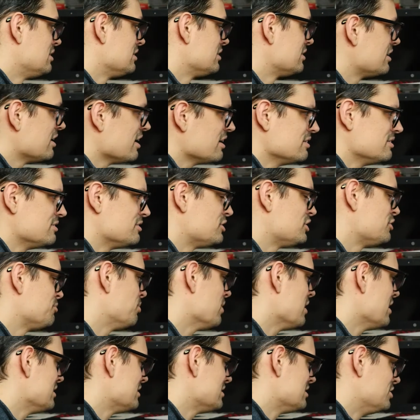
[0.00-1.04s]
cut and
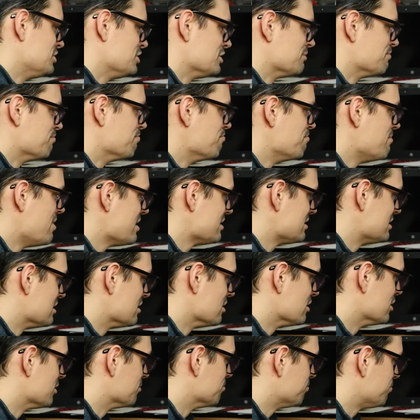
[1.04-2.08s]
splice and just mess it
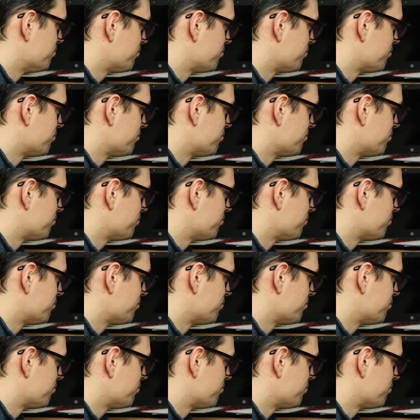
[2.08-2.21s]
up.